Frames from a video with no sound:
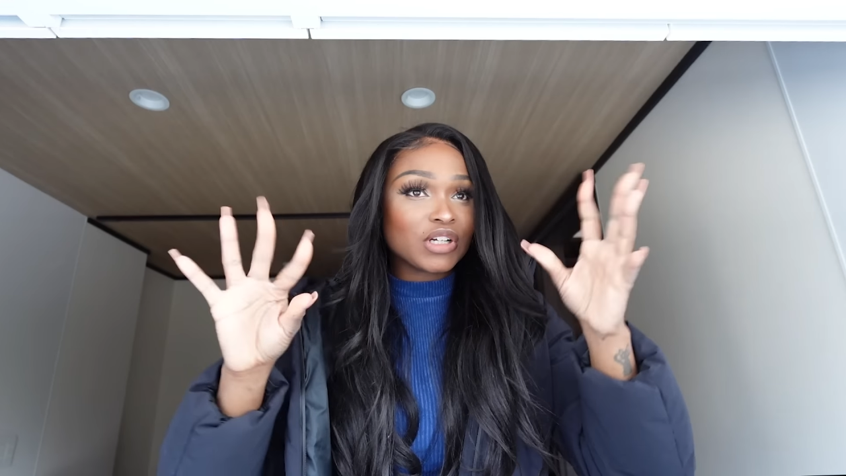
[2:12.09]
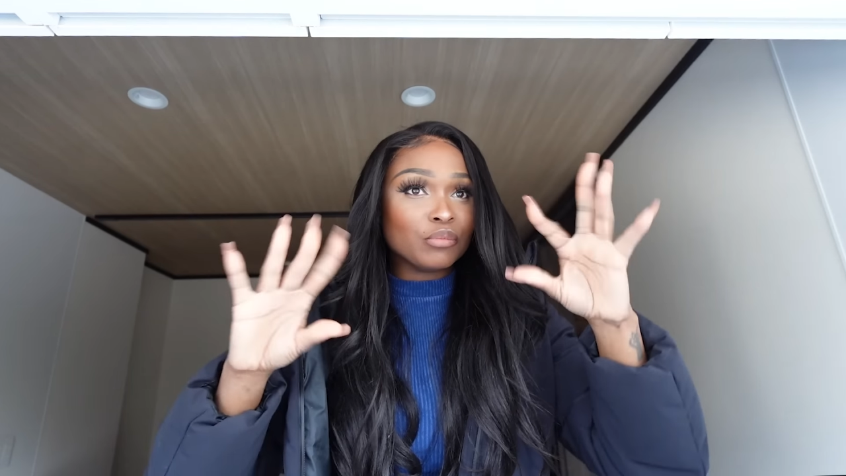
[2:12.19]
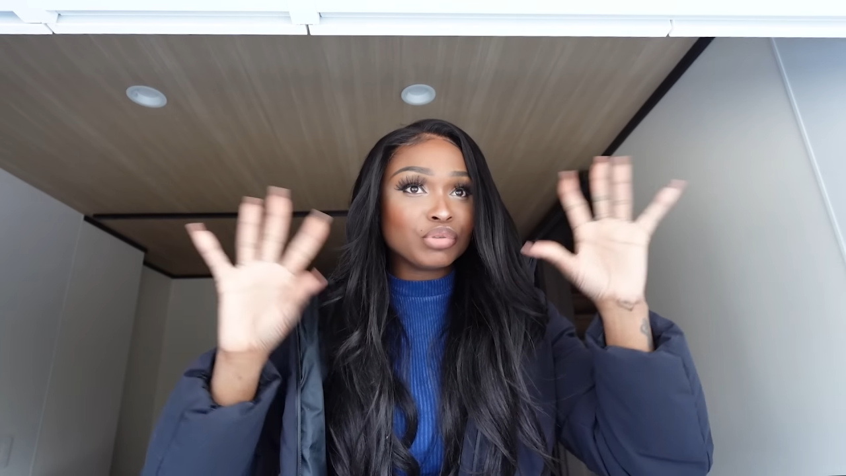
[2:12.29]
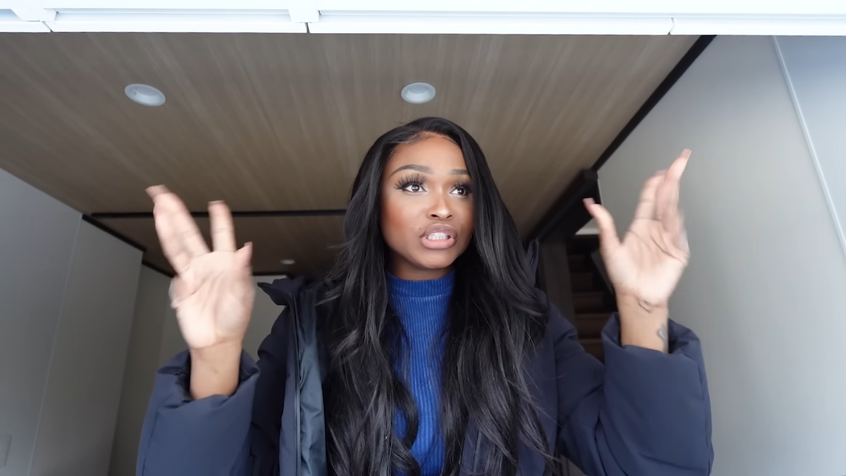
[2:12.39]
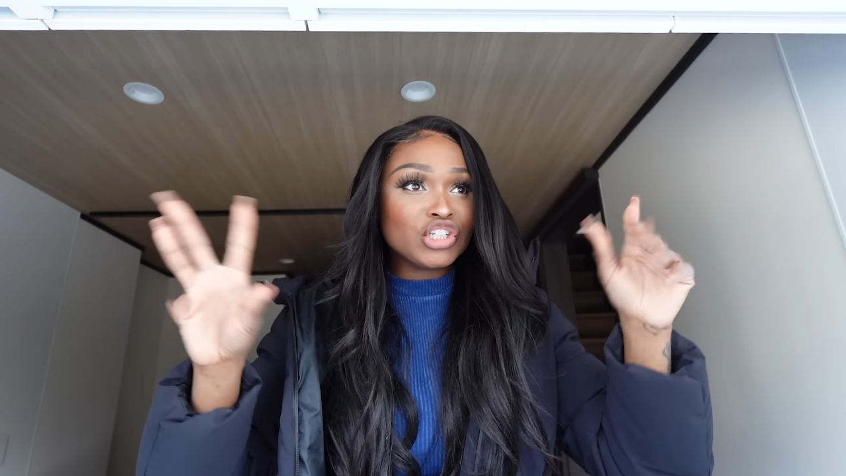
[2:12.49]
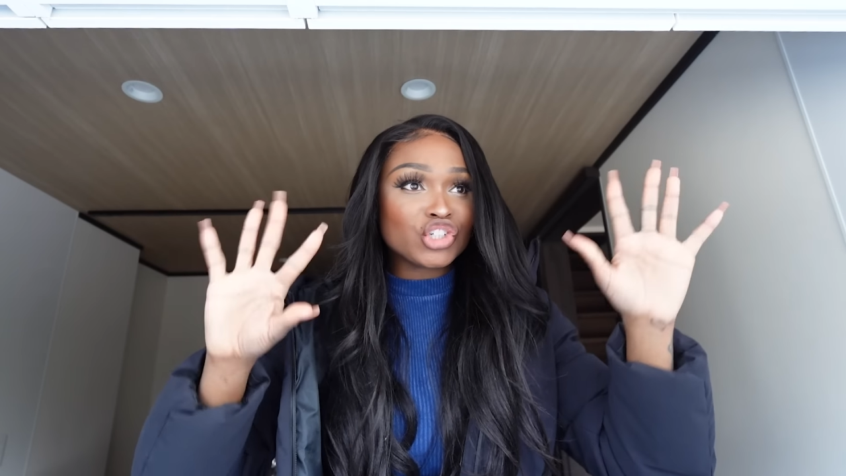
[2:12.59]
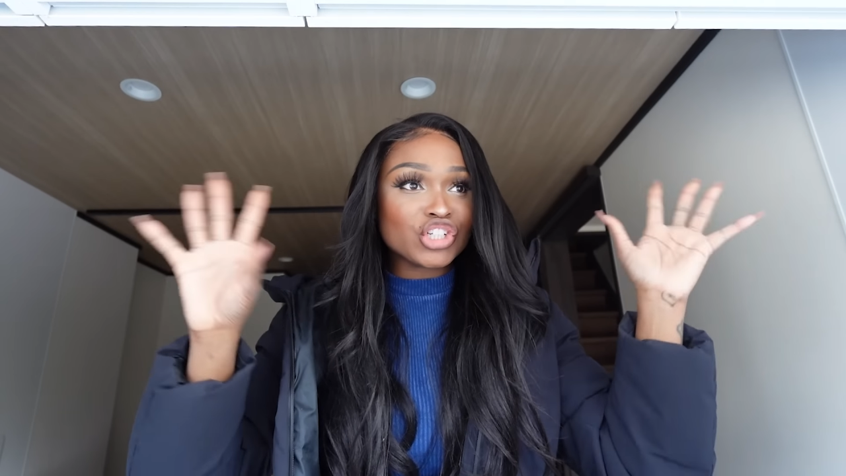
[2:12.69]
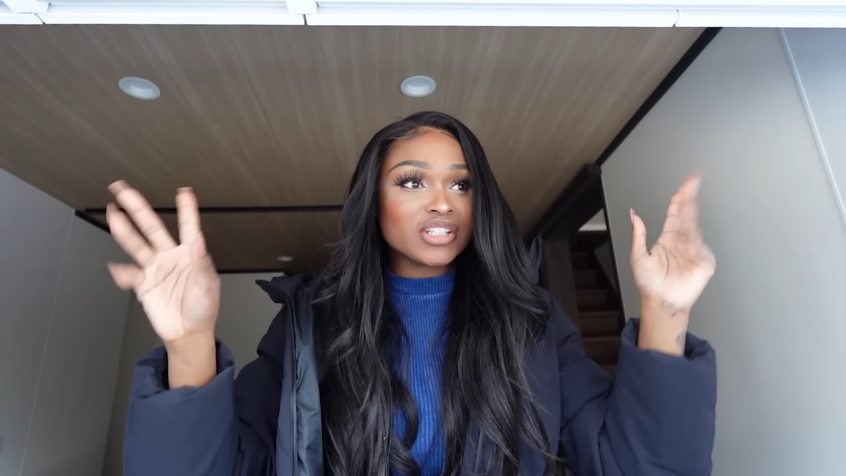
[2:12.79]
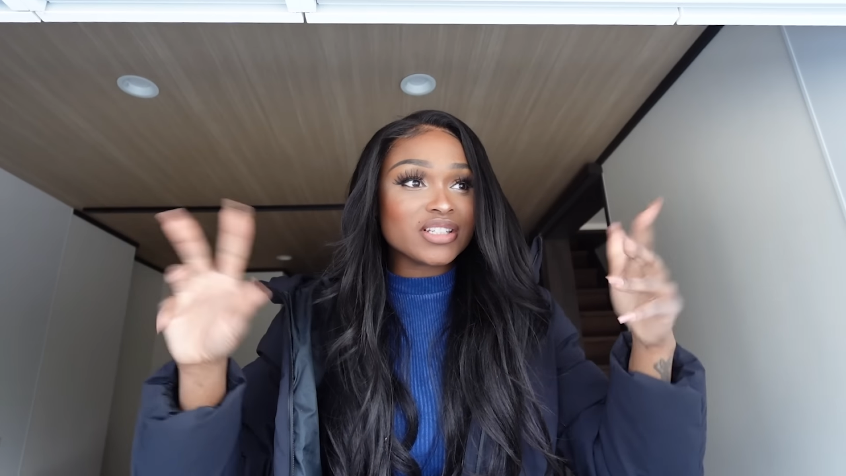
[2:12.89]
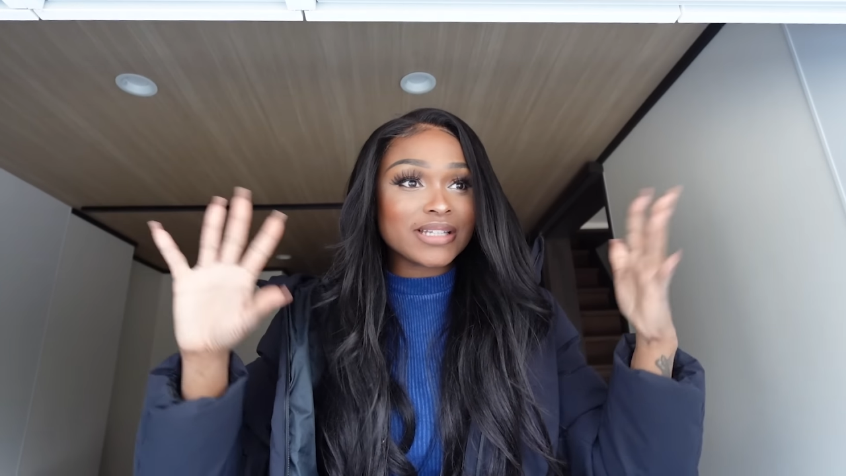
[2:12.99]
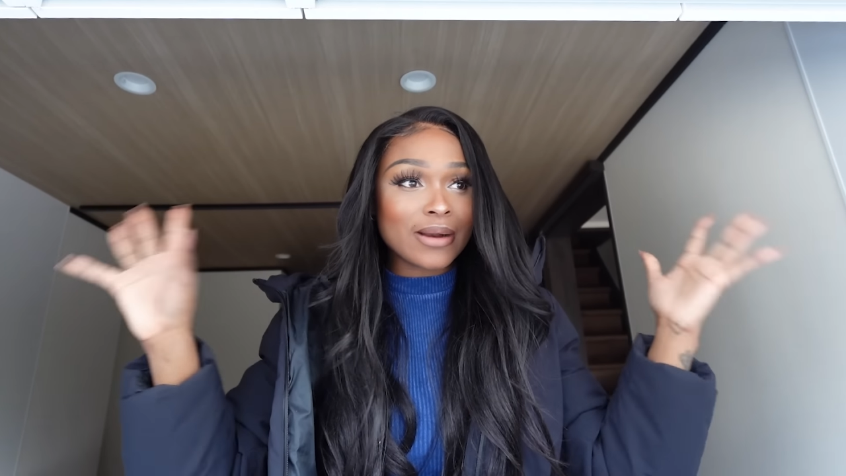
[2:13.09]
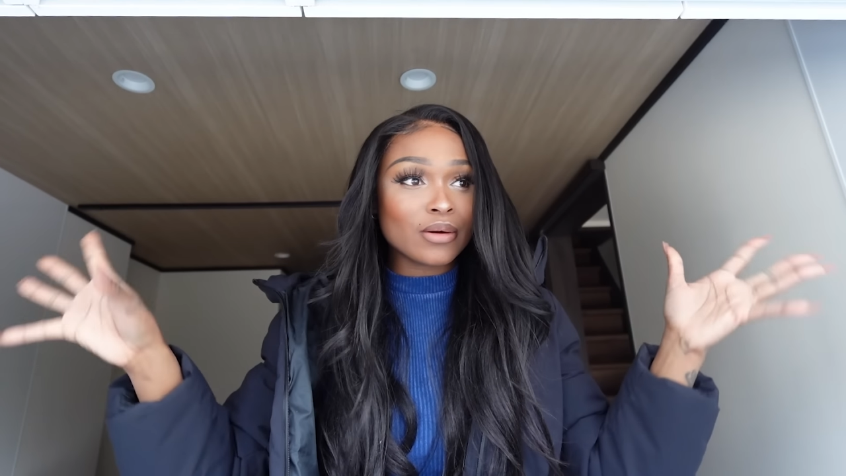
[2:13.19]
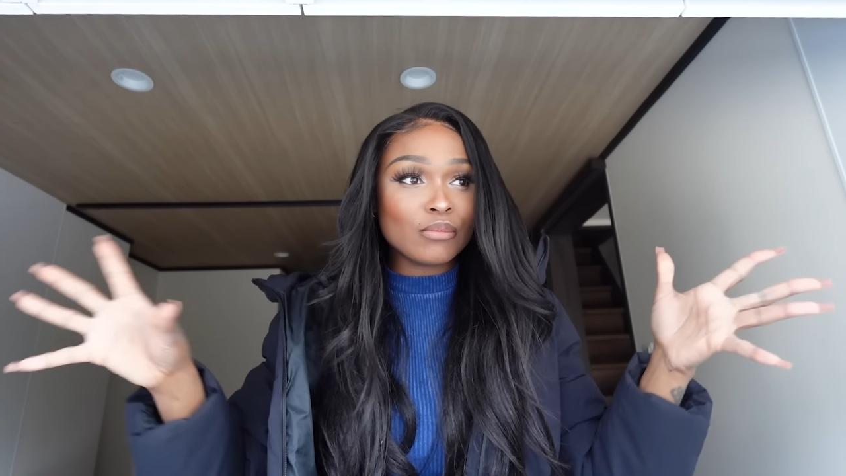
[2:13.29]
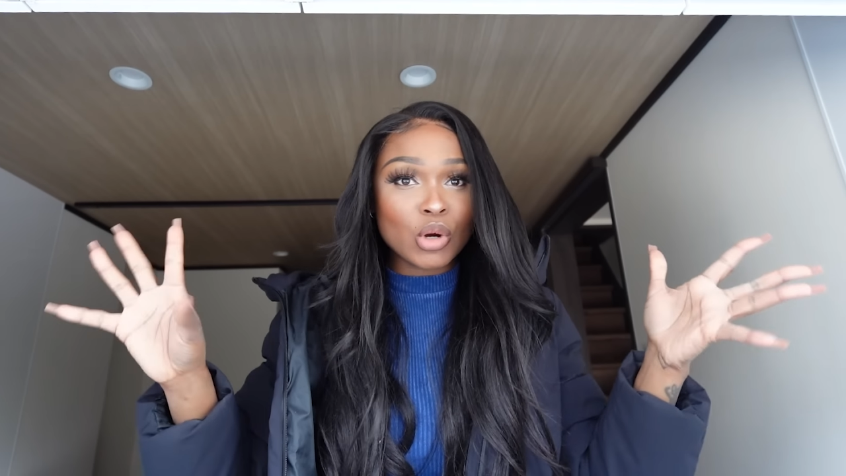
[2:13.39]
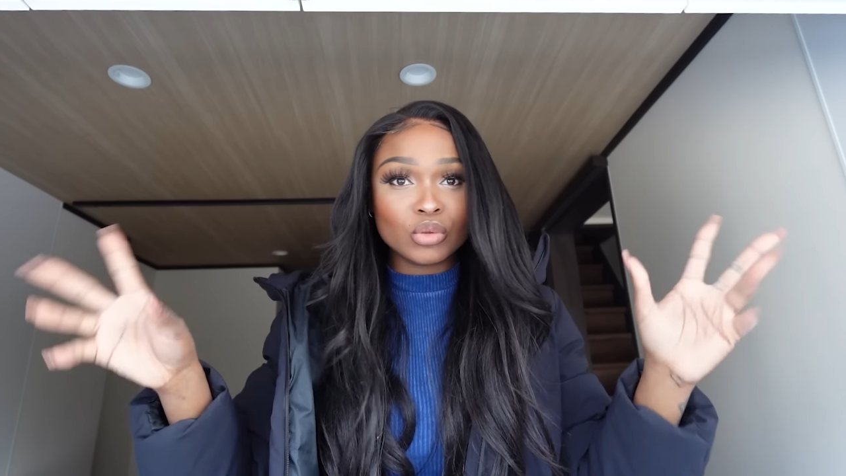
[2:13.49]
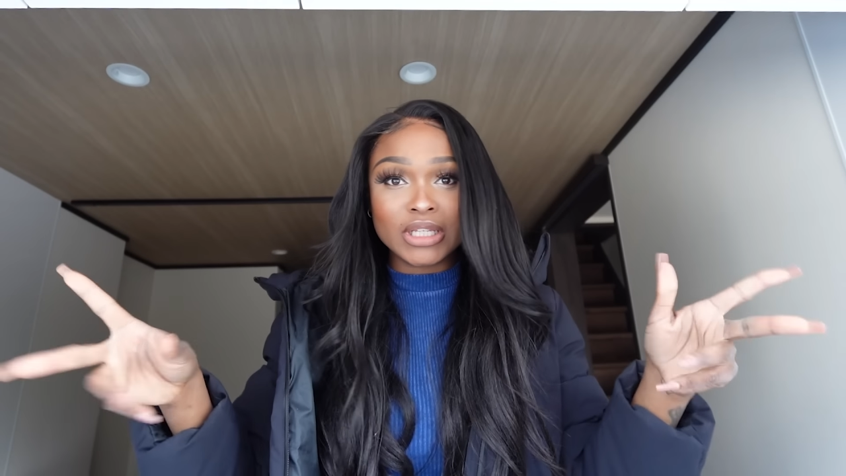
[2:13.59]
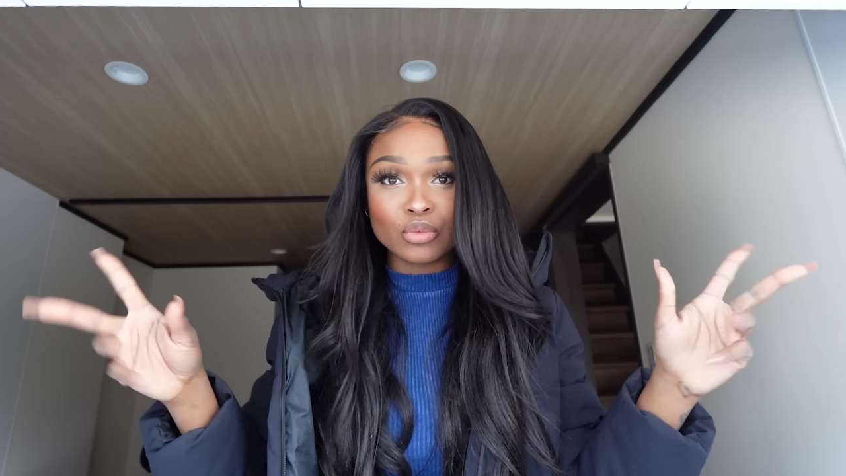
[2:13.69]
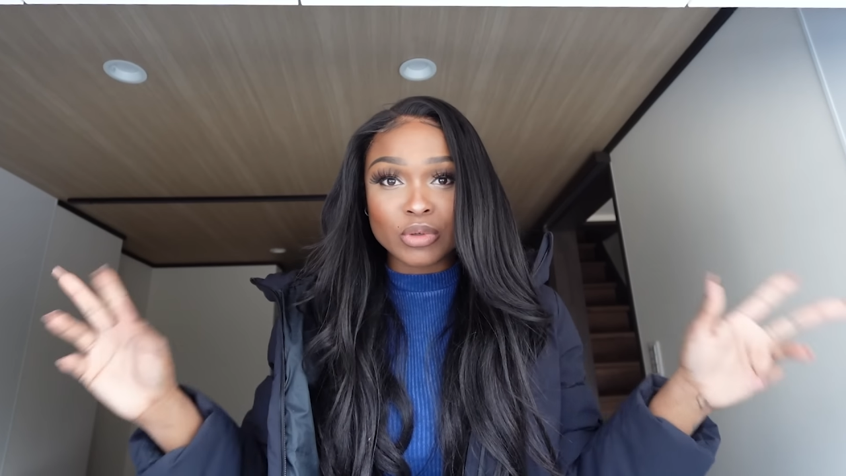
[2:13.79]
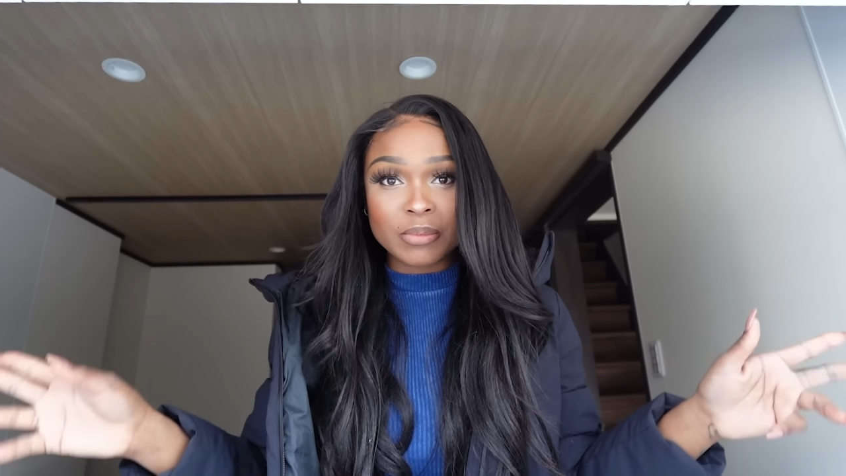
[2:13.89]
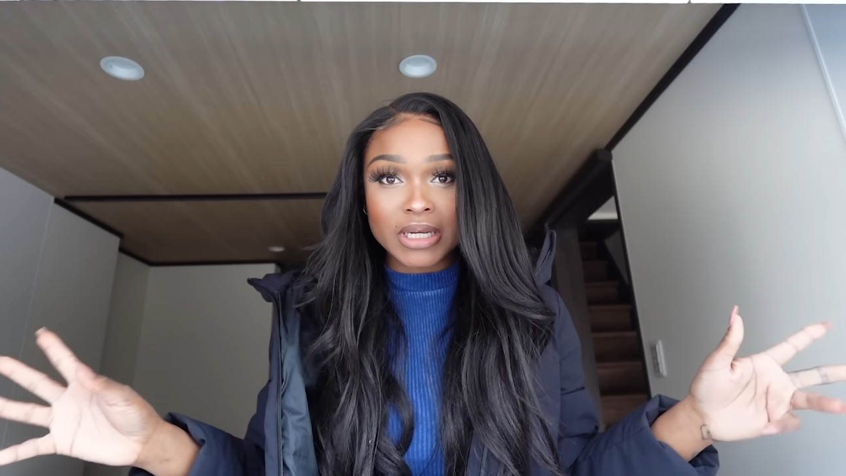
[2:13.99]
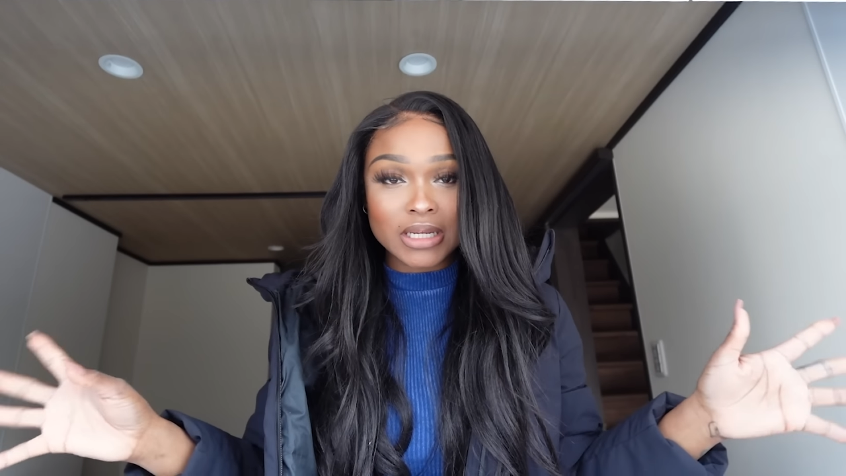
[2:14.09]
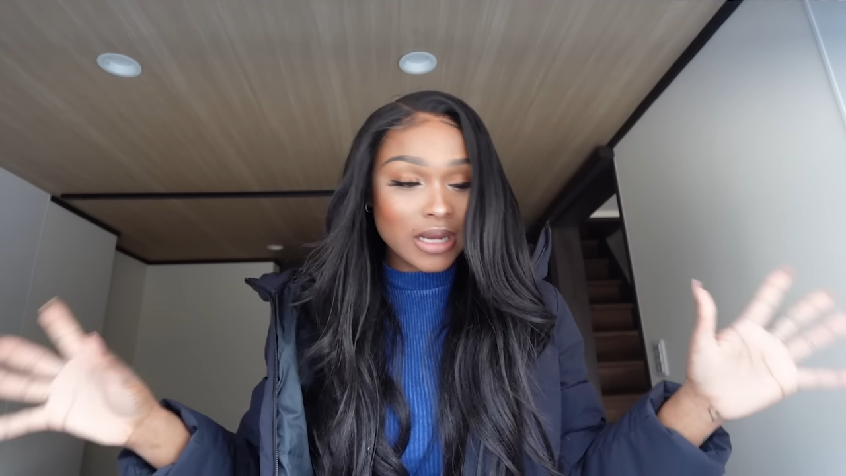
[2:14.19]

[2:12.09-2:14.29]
completion ceremony ribbon